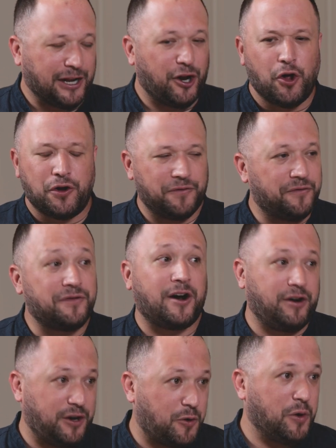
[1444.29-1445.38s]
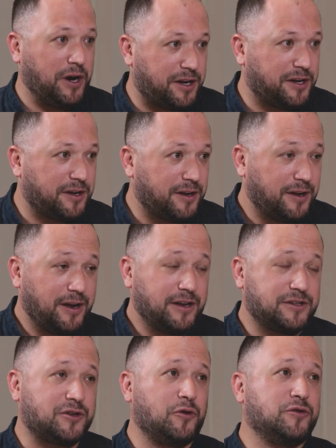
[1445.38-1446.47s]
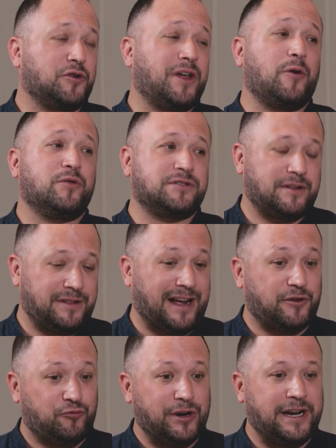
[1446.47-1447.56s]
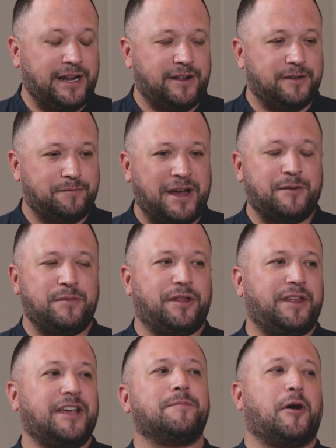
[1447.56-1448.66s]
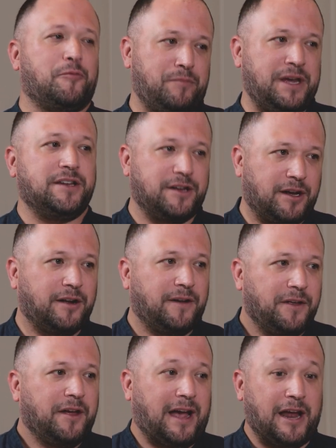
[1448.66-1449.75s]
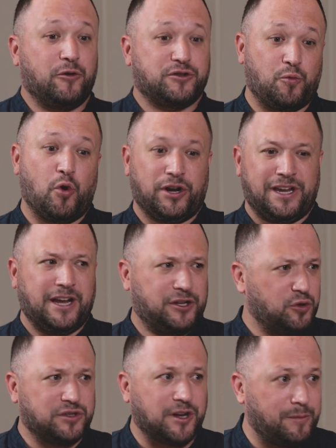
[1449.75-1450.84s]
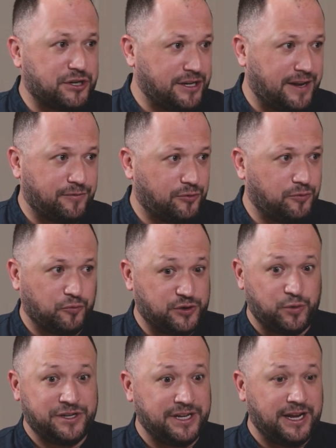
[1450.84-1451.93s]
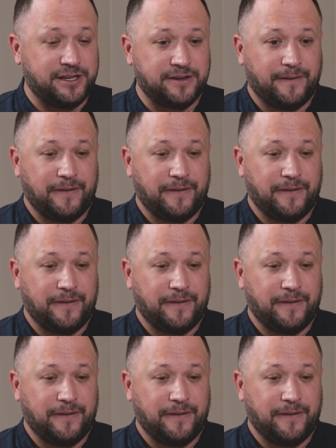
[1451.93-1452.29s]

And I learned very quick. So that really made me think about media, and also working at 2-star Michelin level, which we did.